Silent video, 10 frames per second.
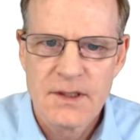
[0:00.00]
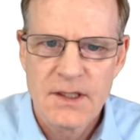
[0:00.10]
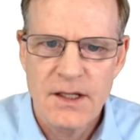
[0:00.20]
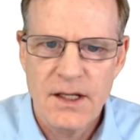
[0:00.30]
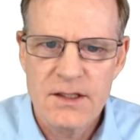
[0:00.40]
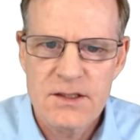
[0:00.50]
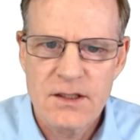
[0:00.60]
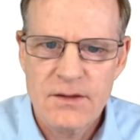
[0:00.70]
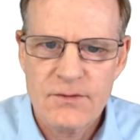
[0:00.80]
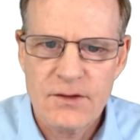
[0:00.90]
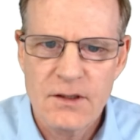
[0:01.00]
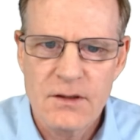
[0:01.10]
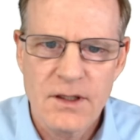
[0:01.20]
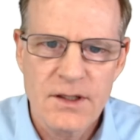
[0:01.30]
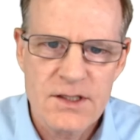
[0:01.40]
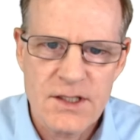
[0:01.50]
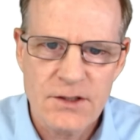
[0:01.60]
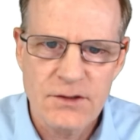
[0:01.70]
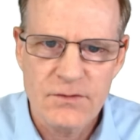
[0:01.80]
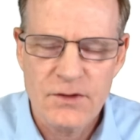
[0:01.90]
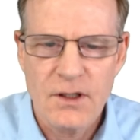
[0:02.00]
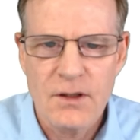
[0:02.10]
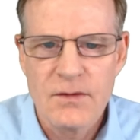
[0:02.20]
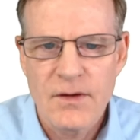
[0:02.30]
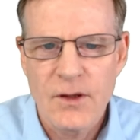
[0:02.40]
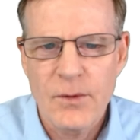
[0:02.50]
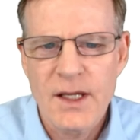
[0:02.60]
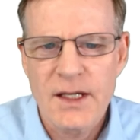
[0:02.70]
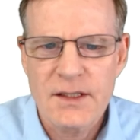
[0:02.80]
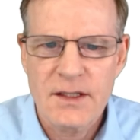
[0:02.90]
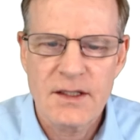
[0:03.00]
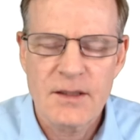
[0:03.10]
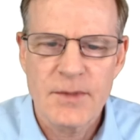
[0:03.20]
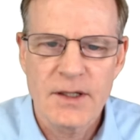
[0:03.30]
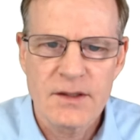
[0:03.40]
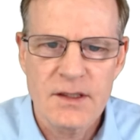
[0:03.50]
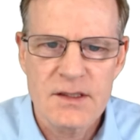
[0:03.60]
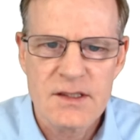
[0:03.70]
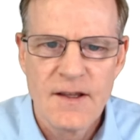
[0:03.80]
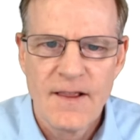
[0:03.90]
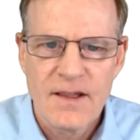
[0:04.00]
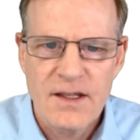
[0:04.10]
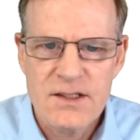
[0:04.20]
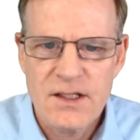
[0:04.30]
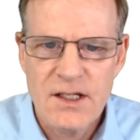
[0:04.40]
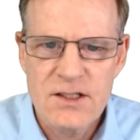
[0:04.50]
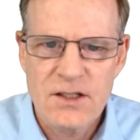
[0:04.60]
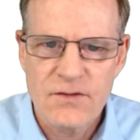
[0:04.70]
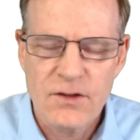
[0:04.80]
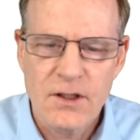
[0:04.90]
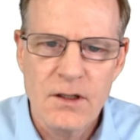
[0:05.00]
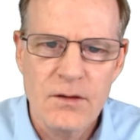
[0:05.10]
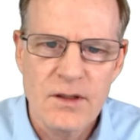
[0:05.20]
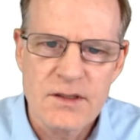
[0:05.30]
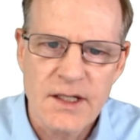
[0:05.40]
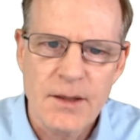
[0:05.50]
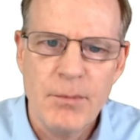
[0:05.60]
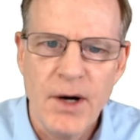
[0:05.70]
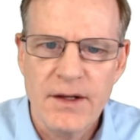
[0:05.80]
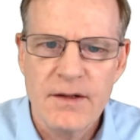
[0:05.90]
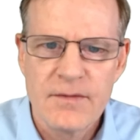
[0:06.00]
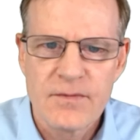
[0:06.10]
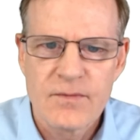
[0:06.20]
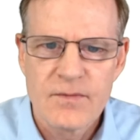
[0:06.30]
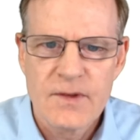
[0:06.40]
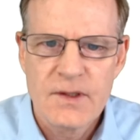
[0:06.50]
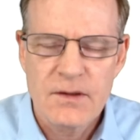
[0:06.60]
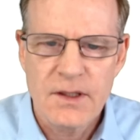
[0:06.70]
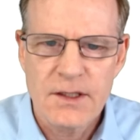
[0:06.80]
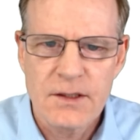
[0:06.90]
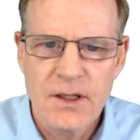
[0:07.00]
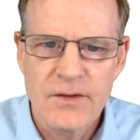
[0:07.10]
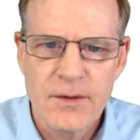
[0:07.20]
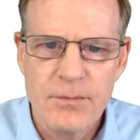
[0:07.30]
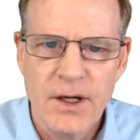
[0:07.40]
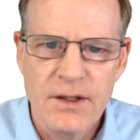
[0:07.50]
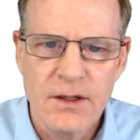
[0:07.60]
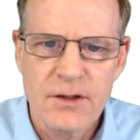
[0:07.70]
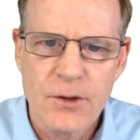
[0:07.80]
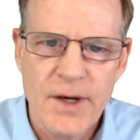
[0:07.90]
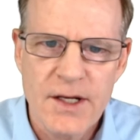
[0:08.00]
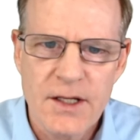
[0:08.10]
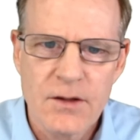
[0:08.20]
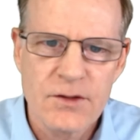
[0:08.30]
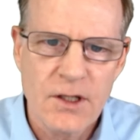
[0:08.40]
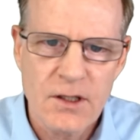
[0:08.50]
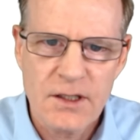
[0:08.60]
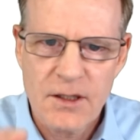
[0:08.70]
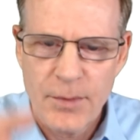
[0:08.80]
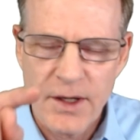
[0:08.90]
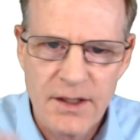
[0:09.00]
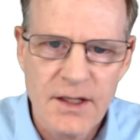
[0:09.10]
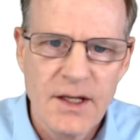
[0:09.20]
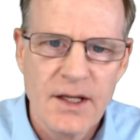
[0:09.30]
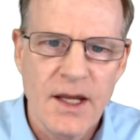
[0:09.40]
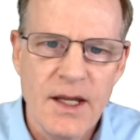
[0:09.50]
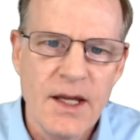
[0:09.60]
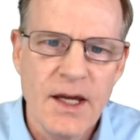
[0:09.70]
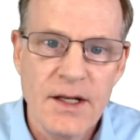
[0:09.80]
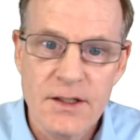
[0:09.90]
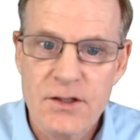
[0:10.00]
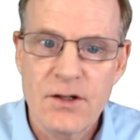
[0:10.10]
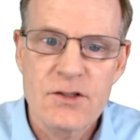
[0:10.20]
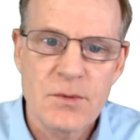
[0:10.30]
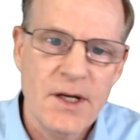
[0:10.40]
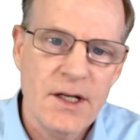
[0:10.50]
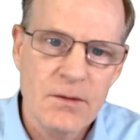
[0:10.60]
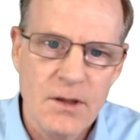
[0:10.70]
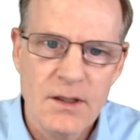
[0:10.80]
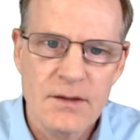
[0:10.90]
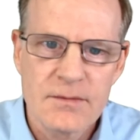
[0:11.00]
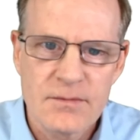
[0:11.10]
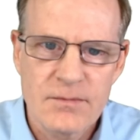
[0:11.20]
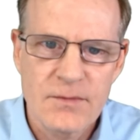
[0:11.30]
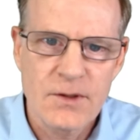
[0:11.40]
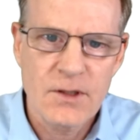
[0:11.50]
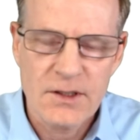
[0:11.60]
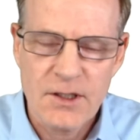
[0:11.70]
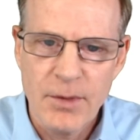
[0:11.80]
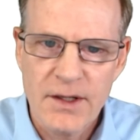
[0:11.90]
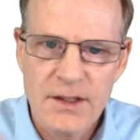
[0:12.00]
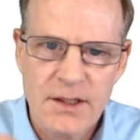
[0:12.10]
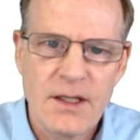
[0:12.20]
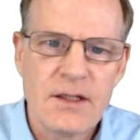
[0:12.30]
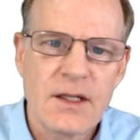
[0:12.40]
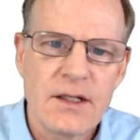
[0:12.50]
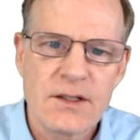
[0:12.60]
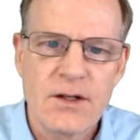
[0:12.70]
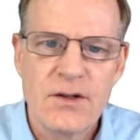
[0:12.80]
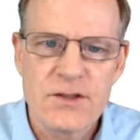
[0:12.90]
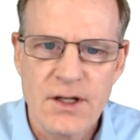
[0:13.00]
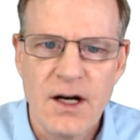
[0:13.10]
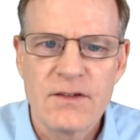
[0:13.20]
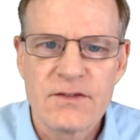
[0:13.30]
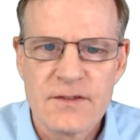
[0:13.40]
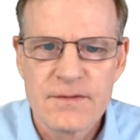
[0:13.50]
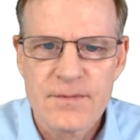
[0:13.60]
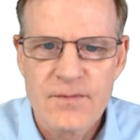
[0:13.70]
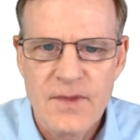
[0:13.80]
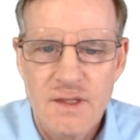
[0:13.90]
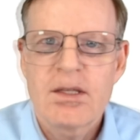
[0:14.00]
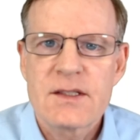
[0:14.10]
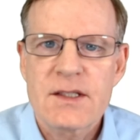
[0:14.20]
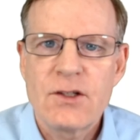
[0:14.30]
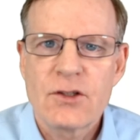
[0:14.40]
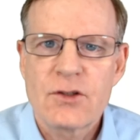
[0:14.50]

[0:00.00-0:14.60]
an instant flow, and a scheduled flow. And the way I like to think about these is an instant flow is like a button, right? You have a button on your radio and you click the button and it turns the radio on. You click the button again and it turns it off. A scheduled